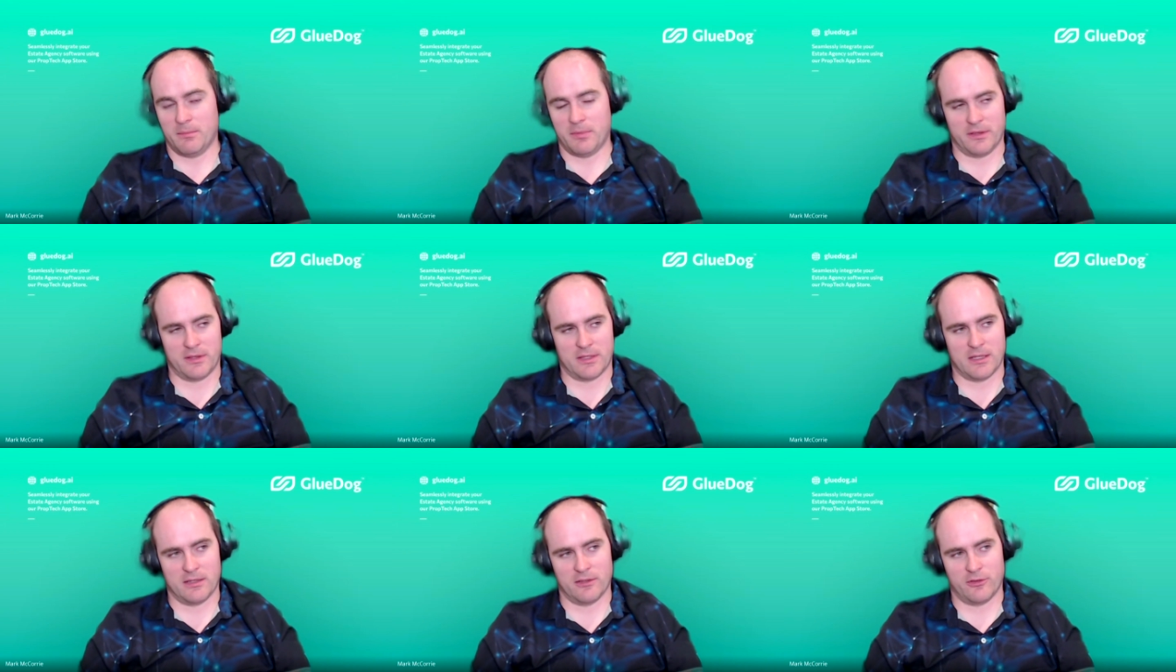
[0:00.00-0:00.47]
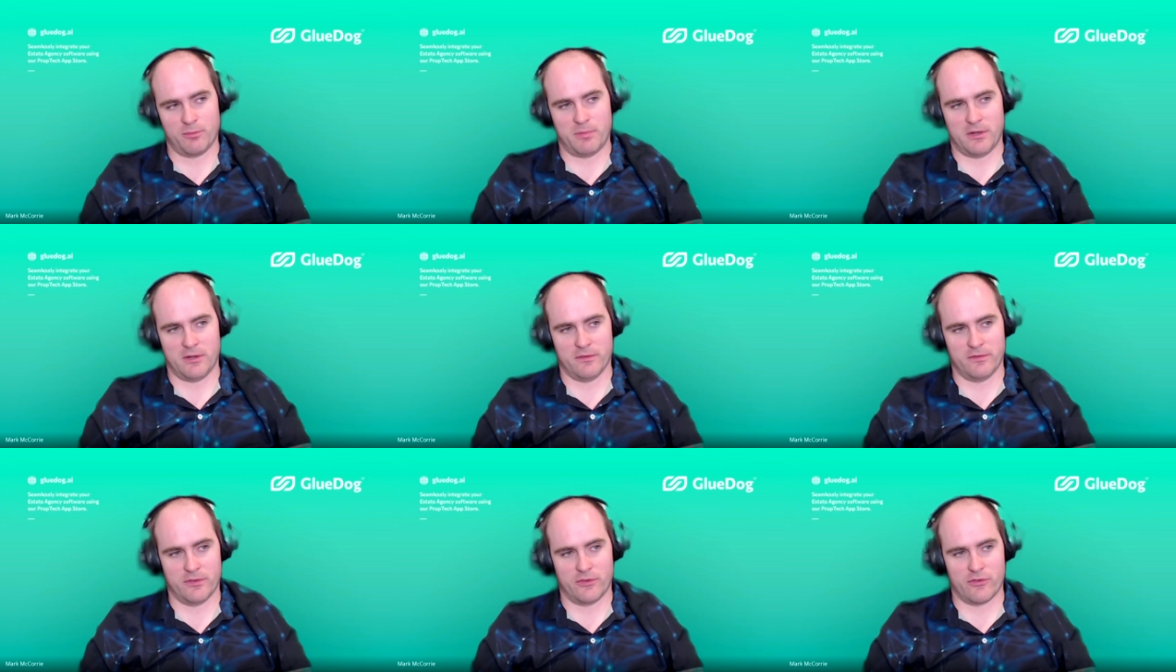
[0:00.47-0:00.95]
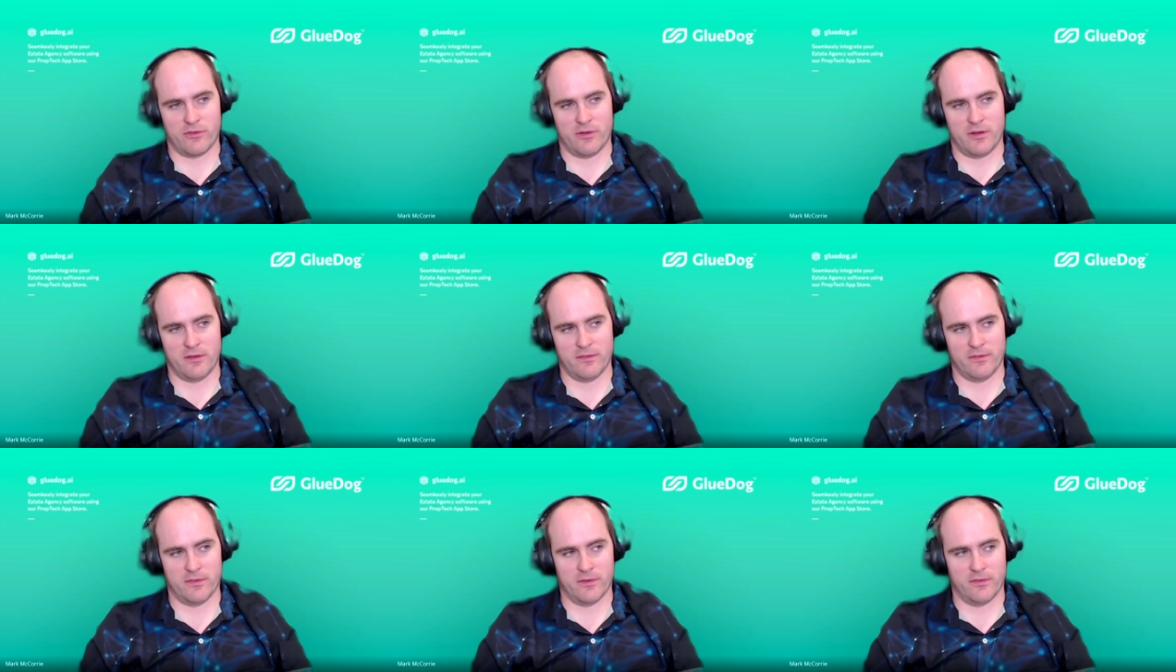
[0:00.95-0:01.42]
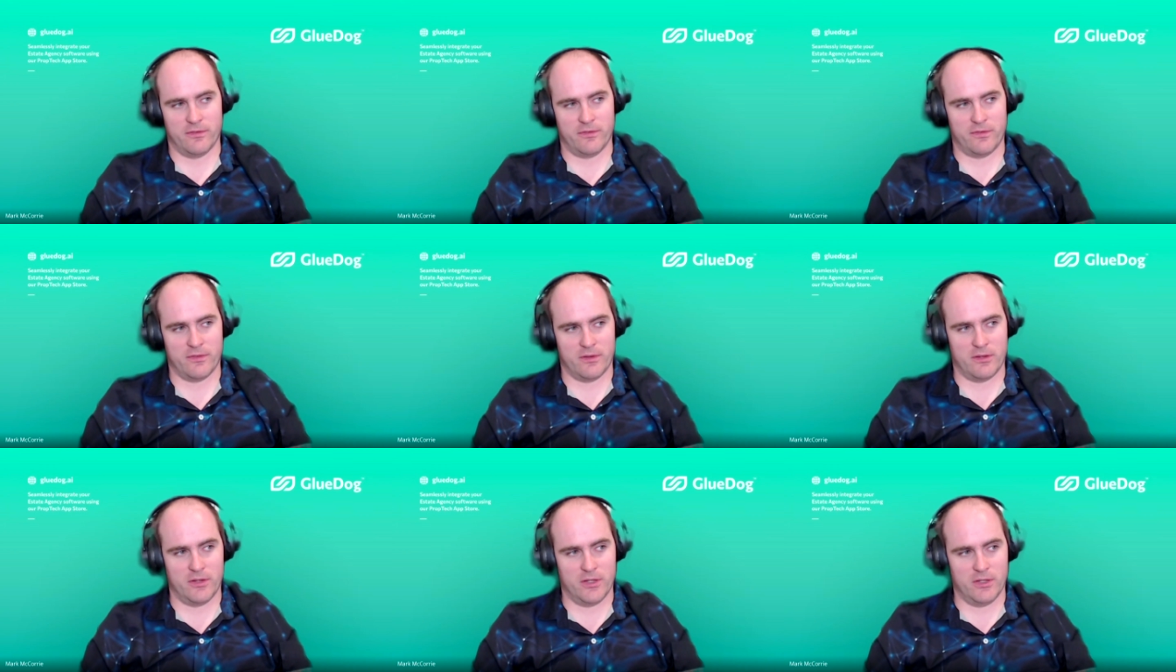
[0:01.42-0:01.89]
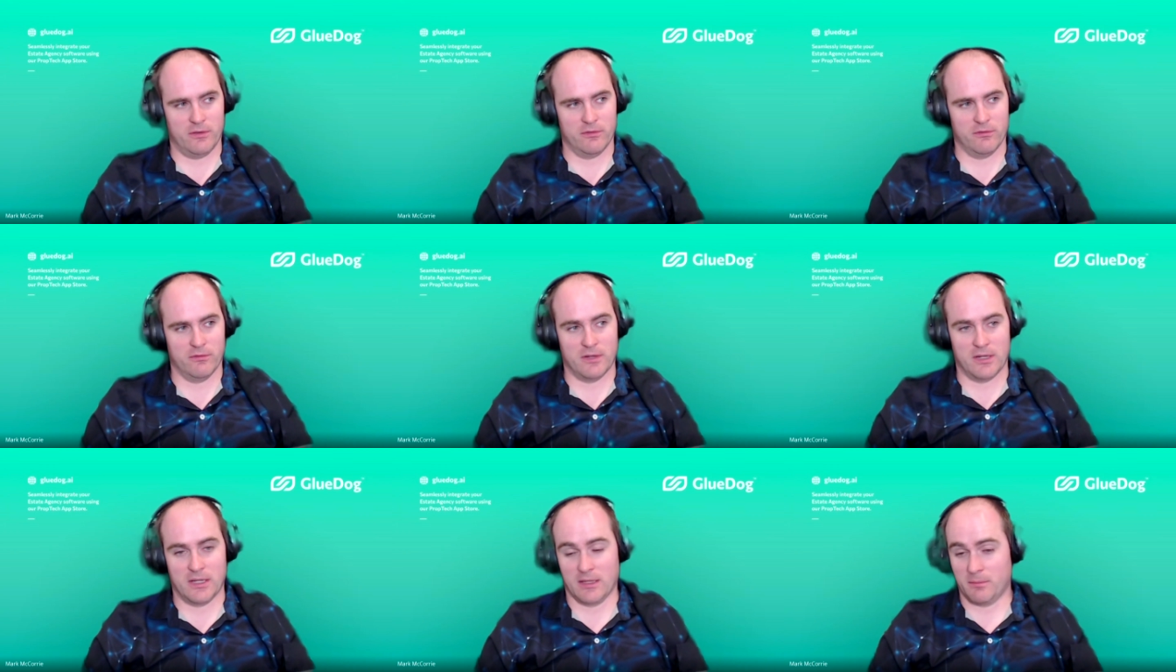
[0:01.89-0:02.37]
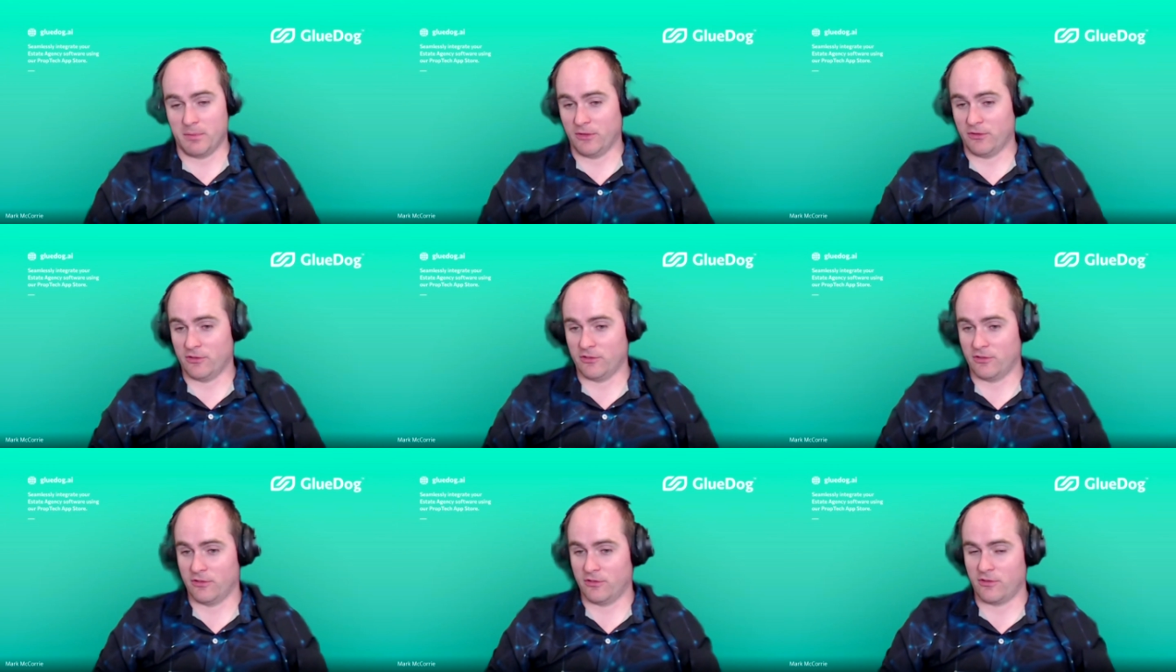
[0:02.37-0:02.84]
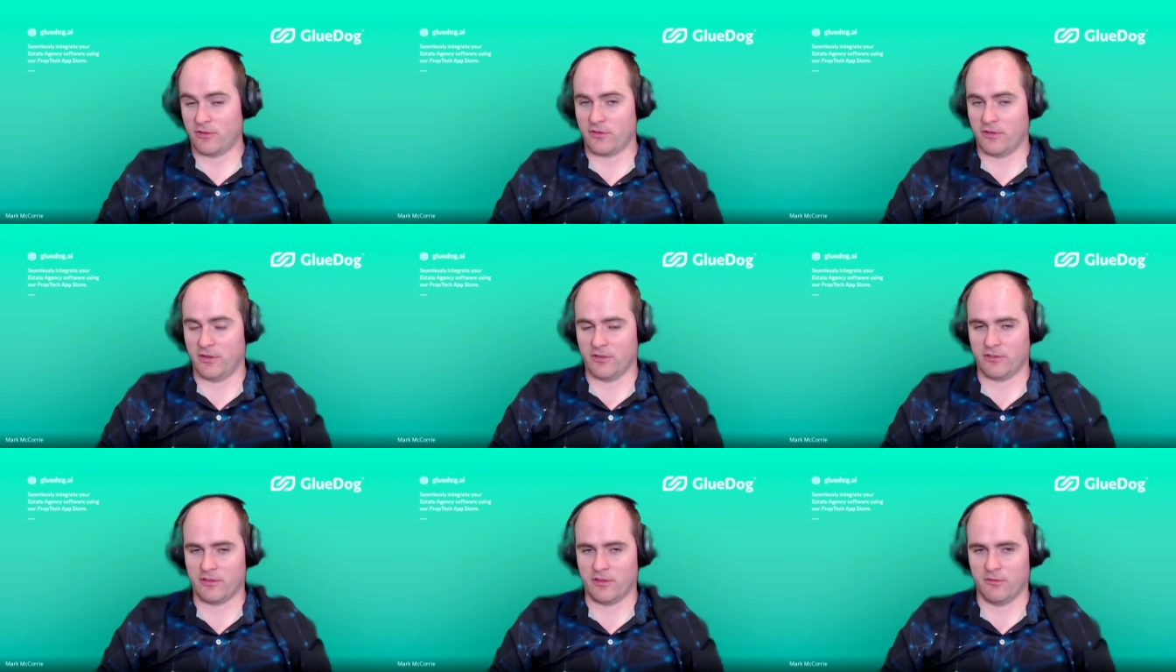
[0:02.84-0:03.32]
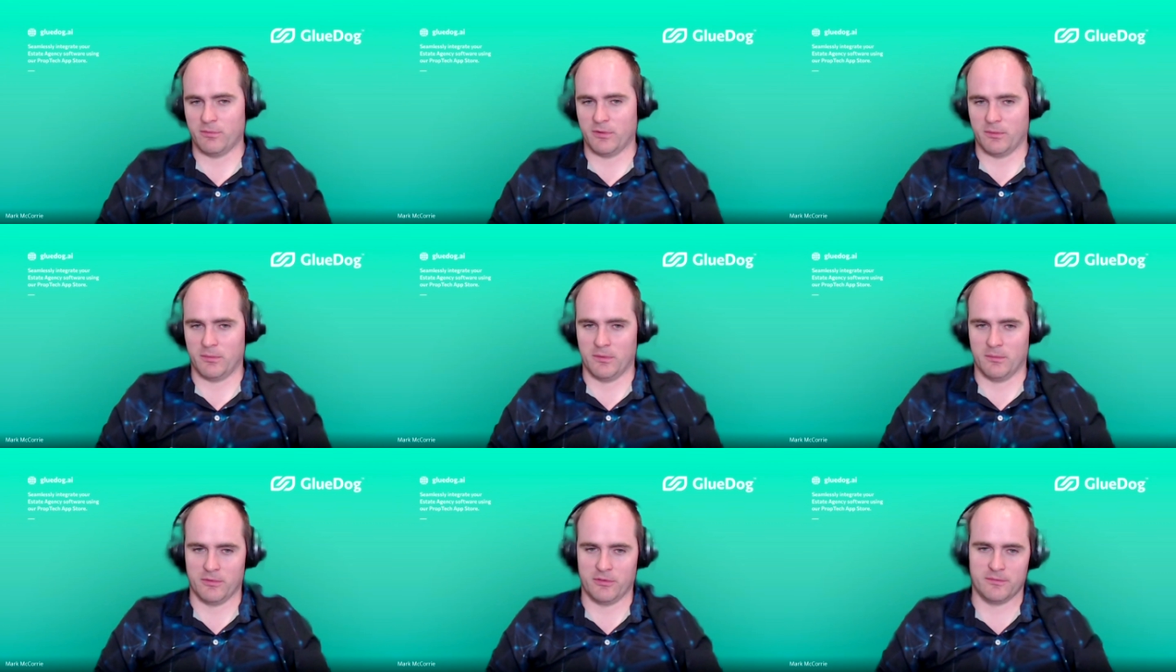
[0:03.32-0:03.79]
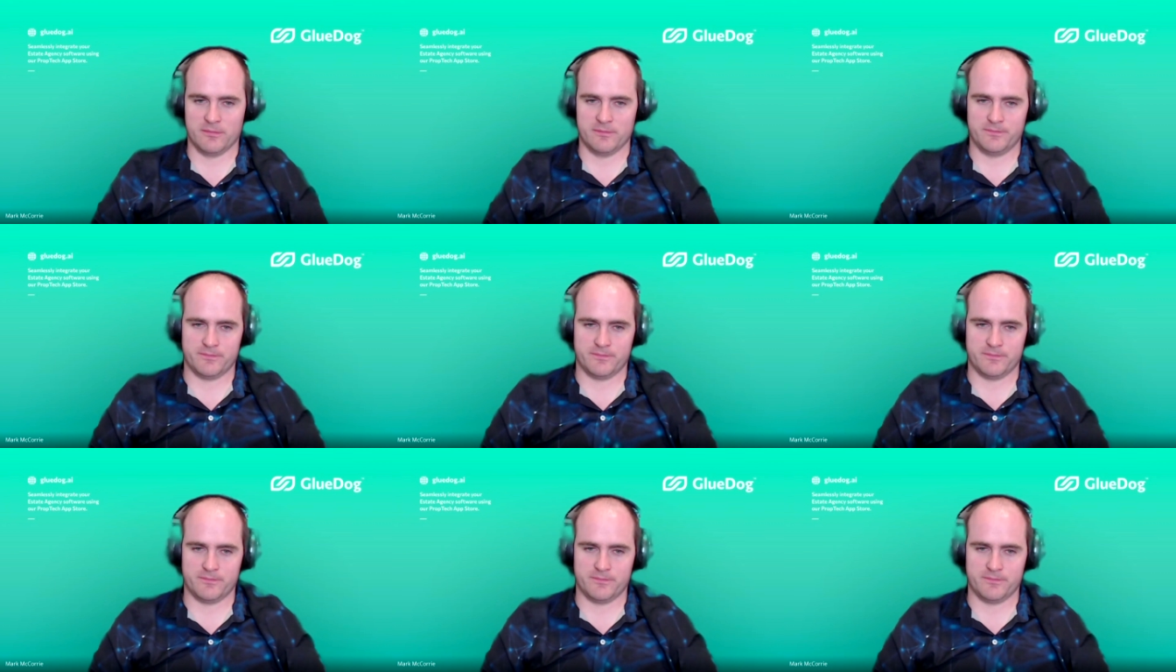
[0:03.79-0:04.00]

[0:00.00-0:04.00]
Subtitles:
but that is part of the drive of running businesses, to try and solve problems.